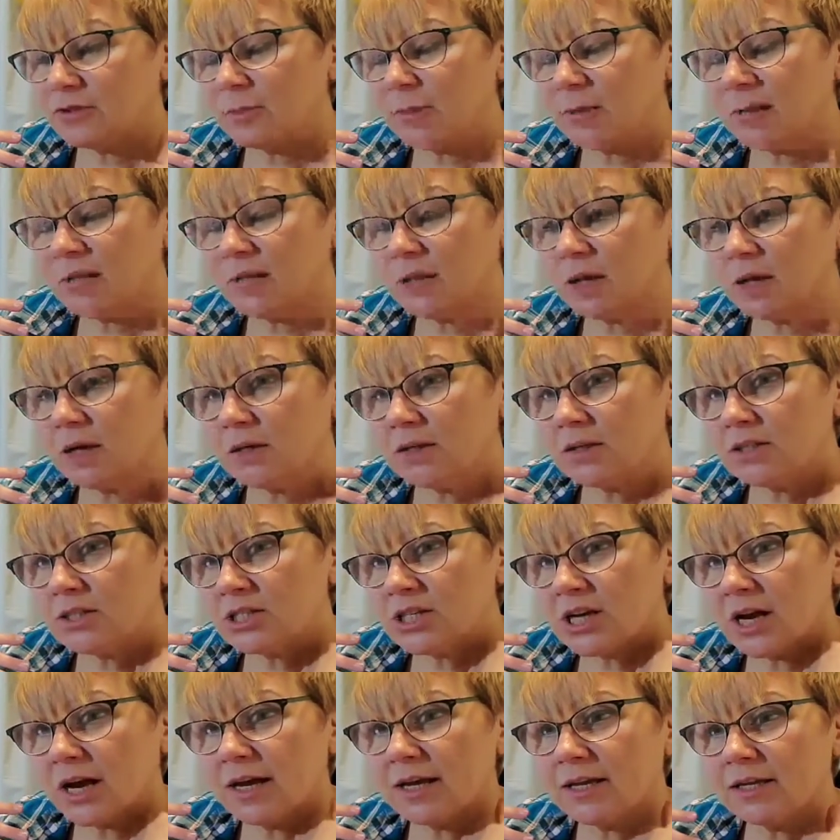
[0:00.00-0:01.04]
After my
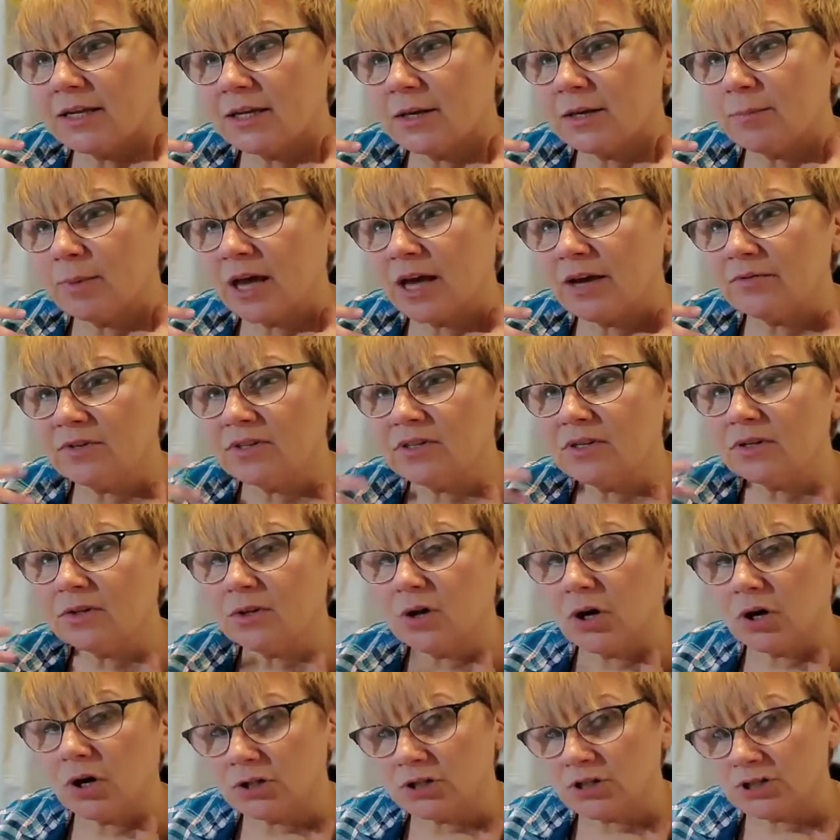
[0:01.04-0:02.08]
launch, I ended up
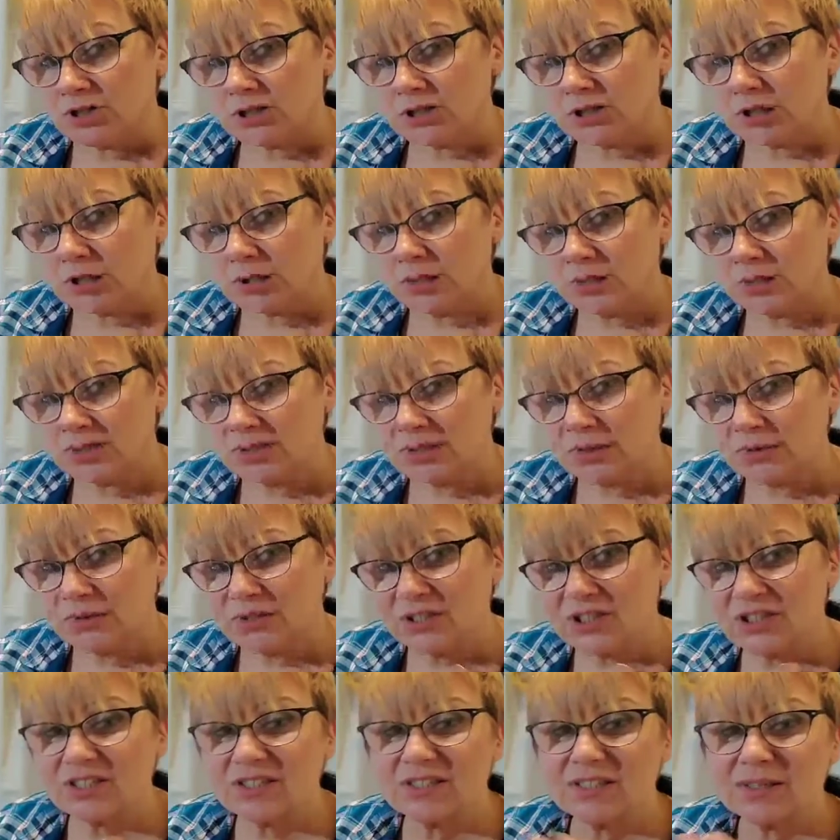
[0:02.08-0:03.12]
having to launch
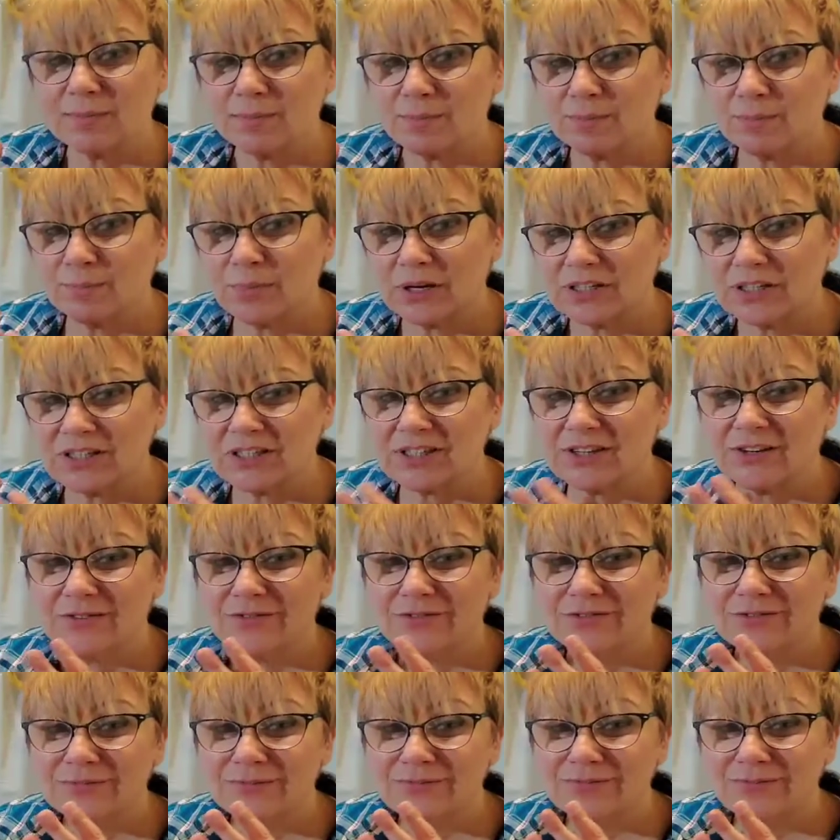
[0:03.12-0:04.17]
those. So it was just a
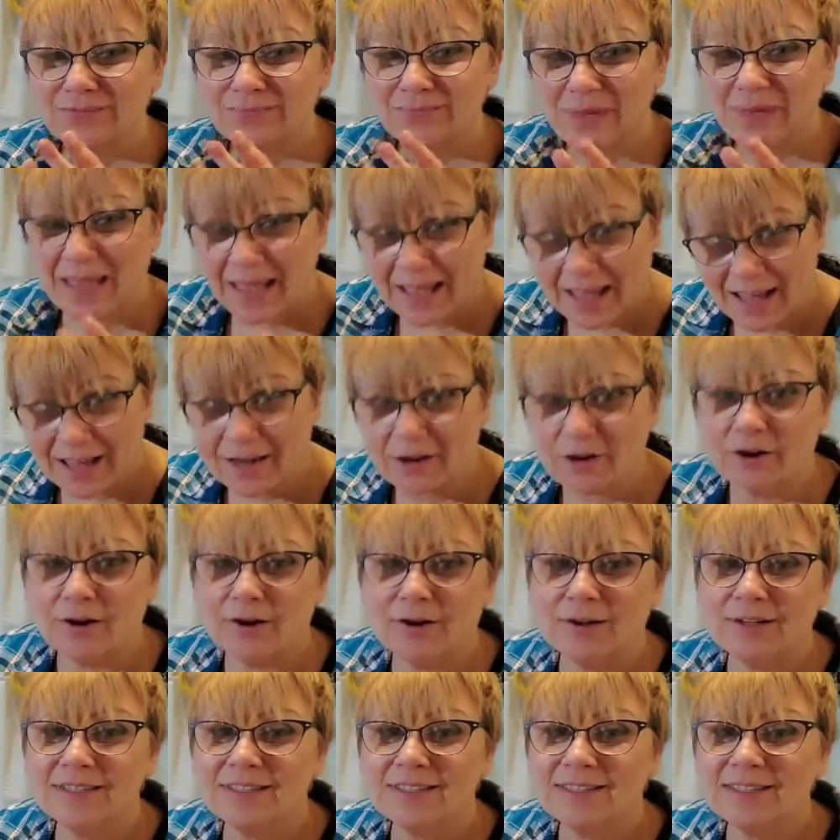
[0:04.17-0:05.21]
bunch of
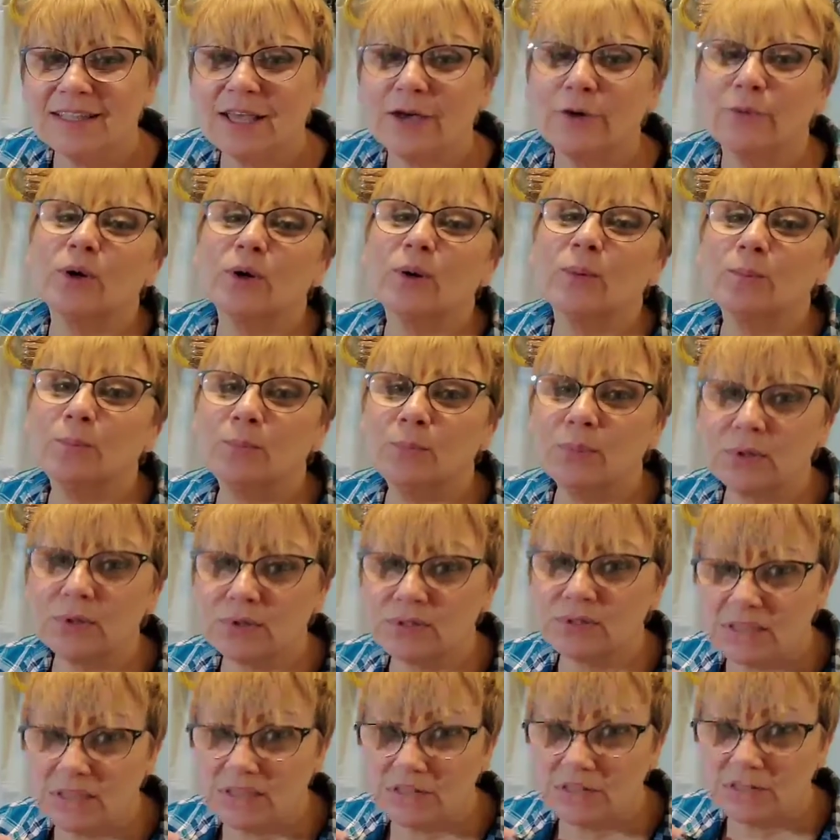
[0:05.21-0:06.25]
add-ons that would
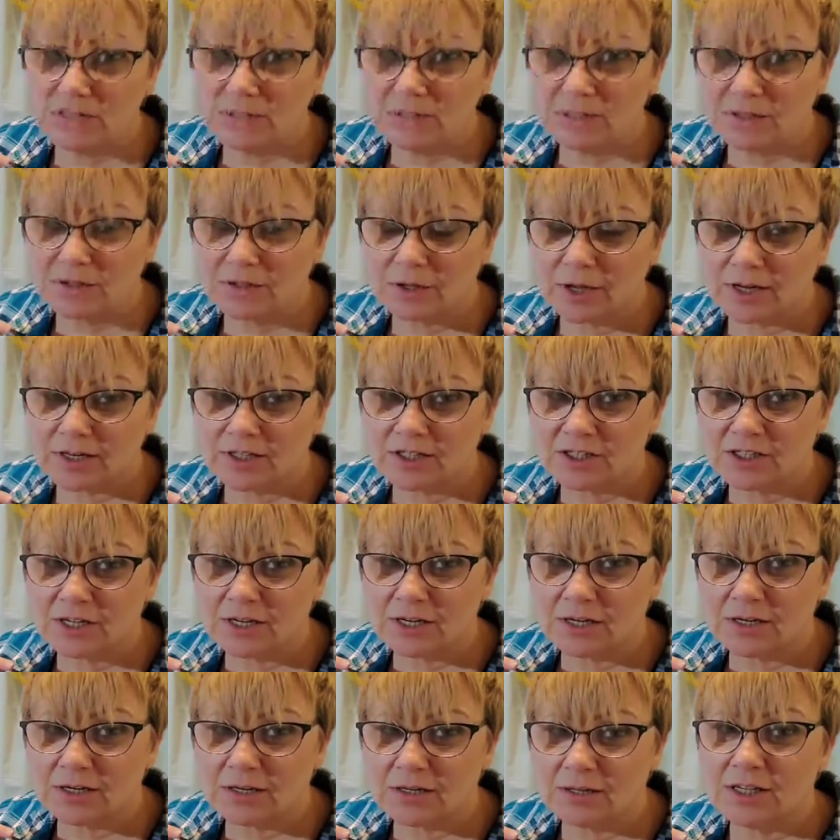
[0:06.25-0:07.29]
have built into the
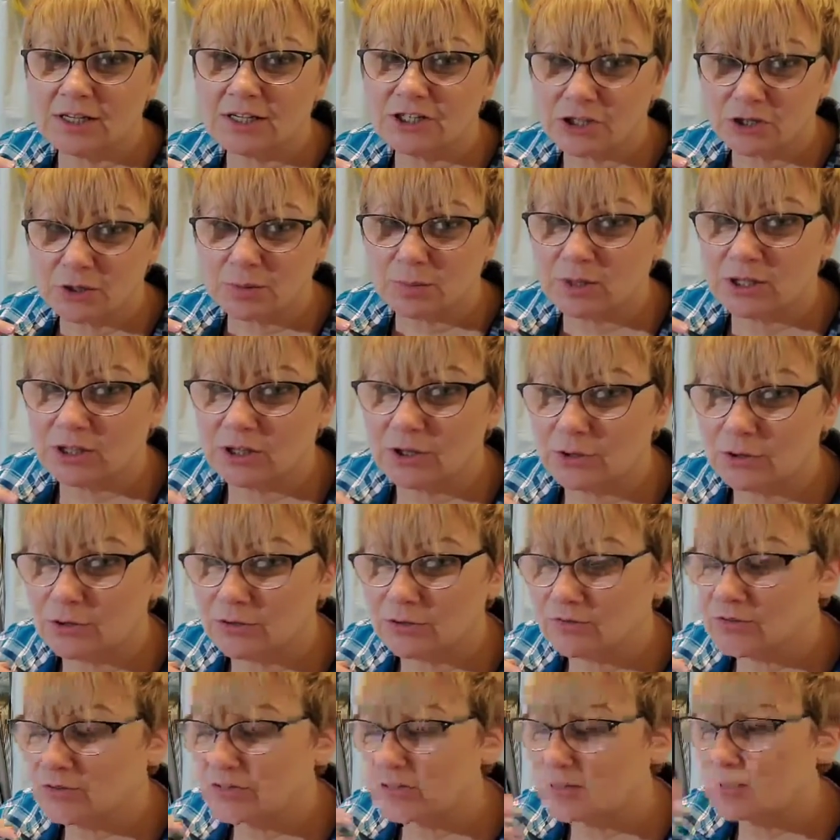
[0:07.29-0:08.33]
collection that should
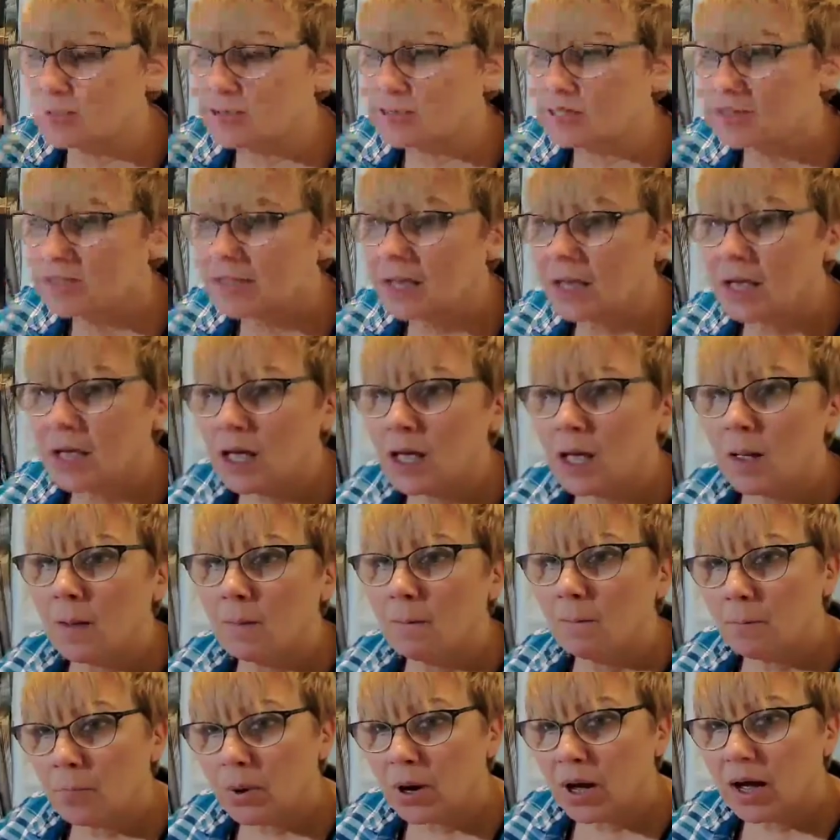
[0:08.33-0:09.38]
have been there in the first place.
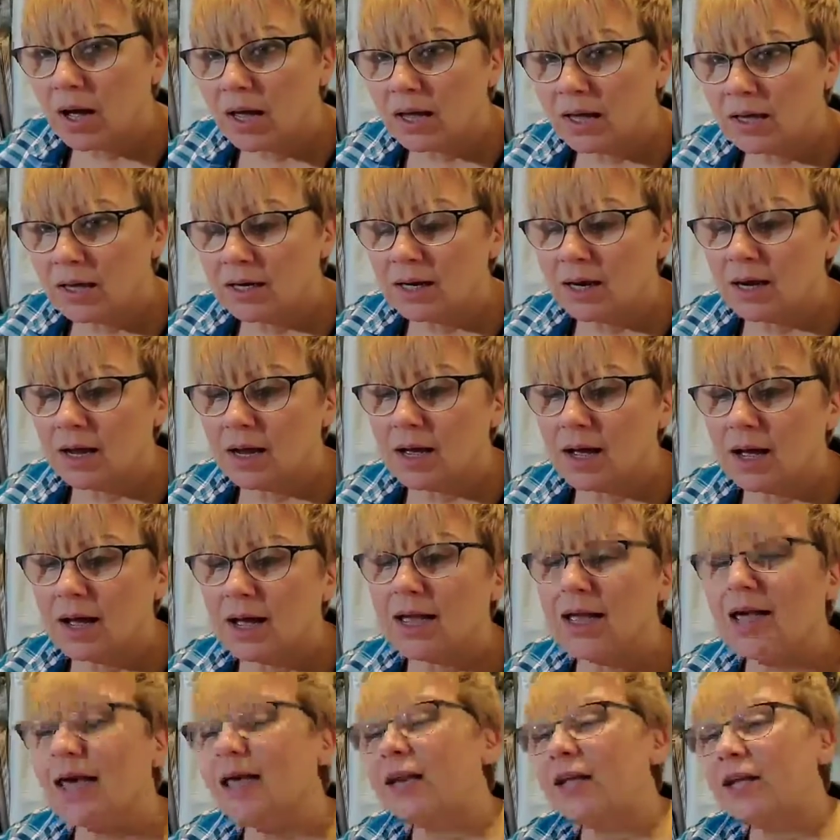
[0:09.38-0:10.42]
But
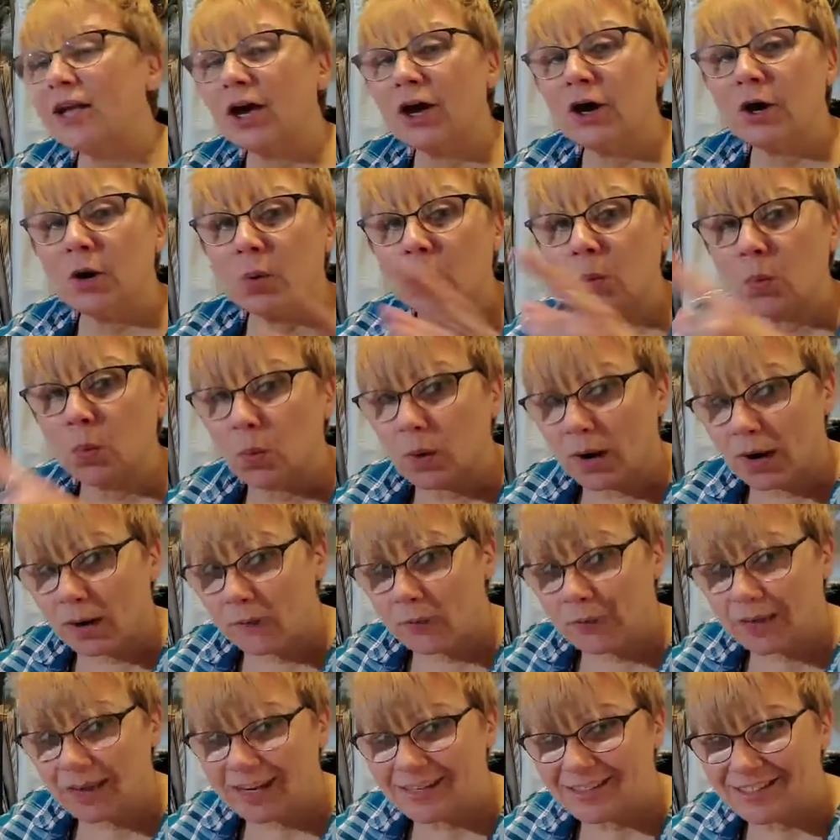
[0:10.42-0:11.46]
I had to
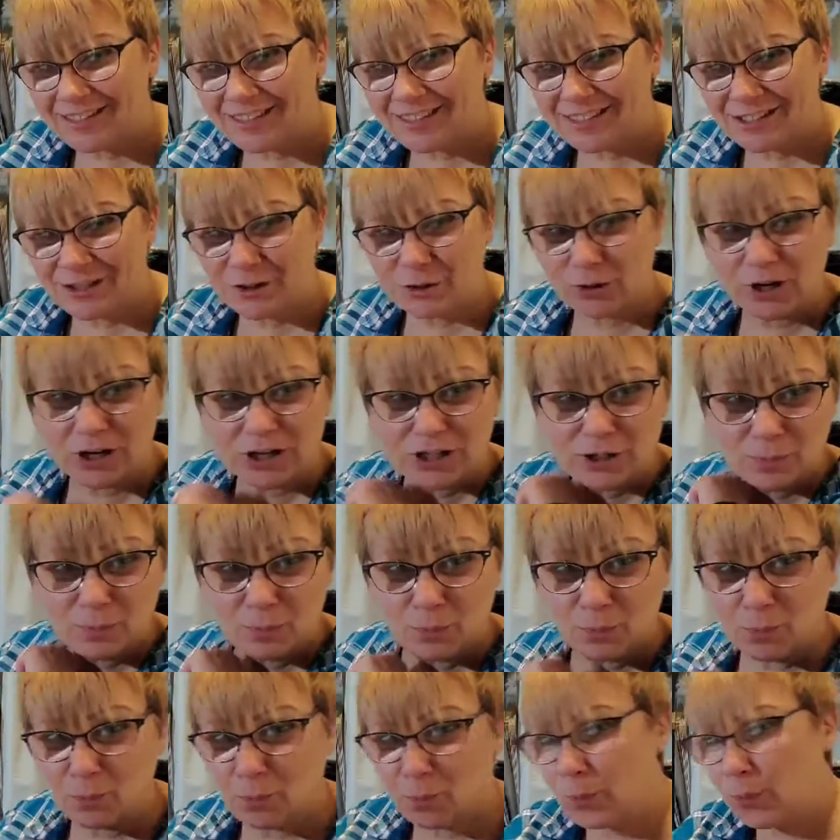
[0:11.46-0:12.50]
go rampage the
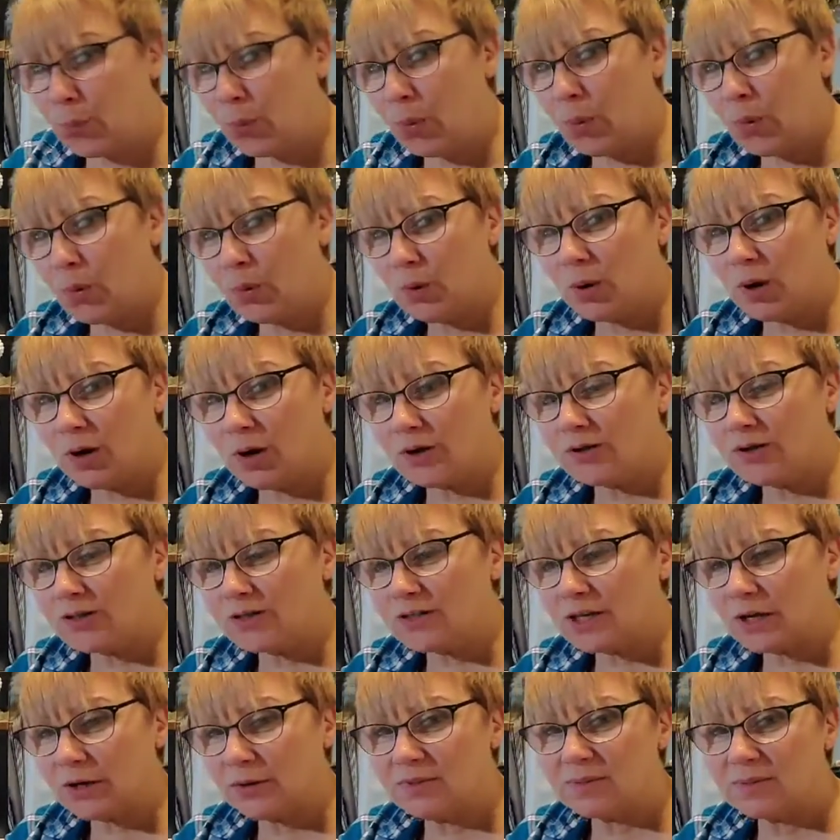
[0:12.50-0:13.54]
storage,
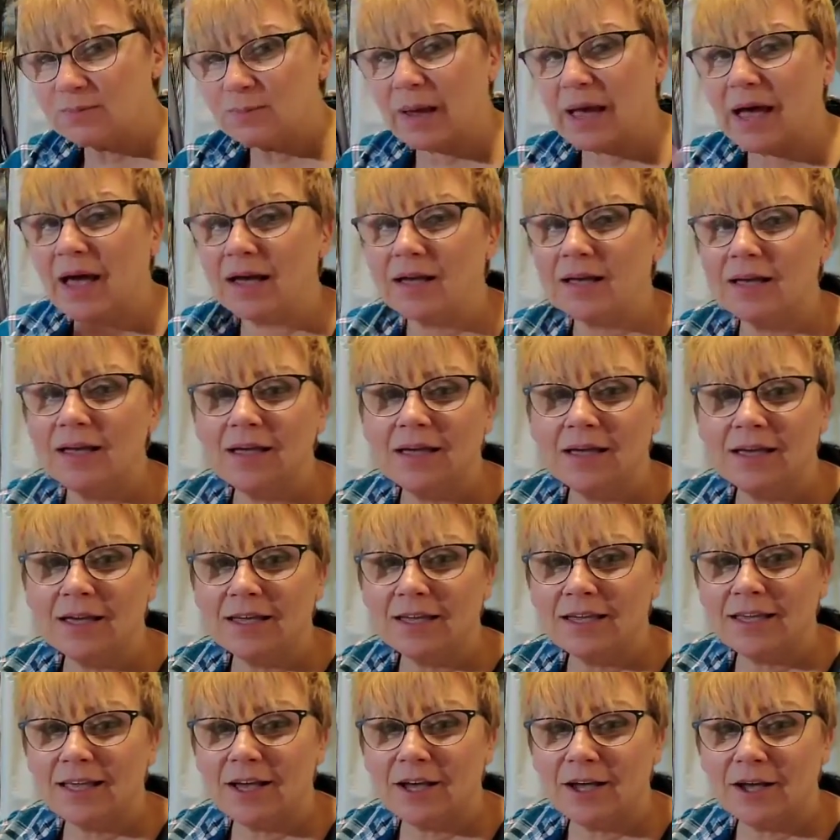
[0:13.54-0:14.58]
pull all the totes
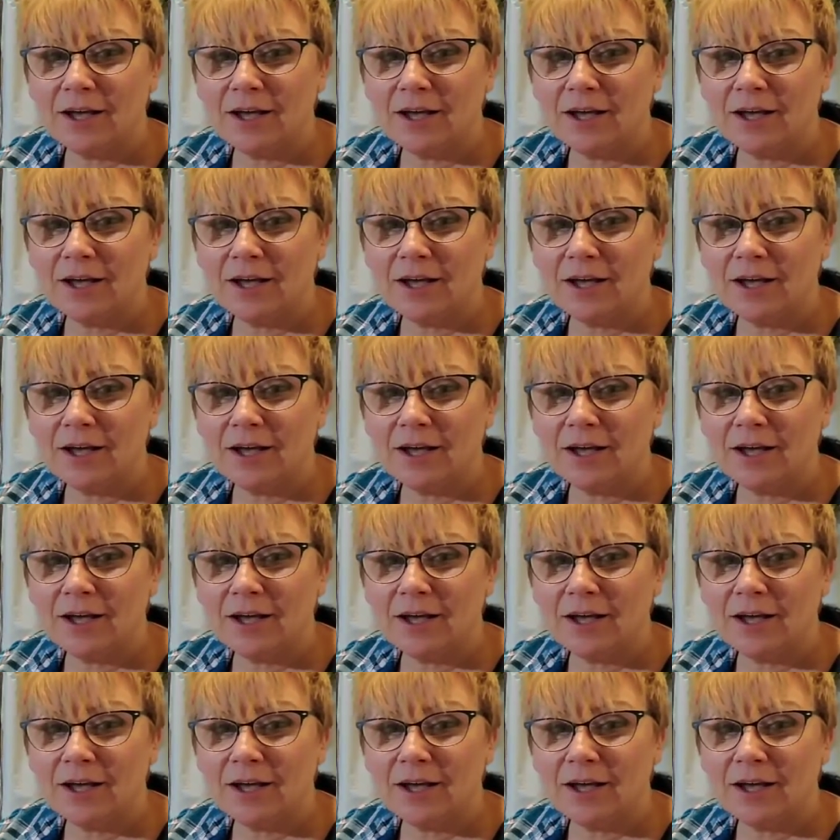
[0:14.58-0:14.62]
back,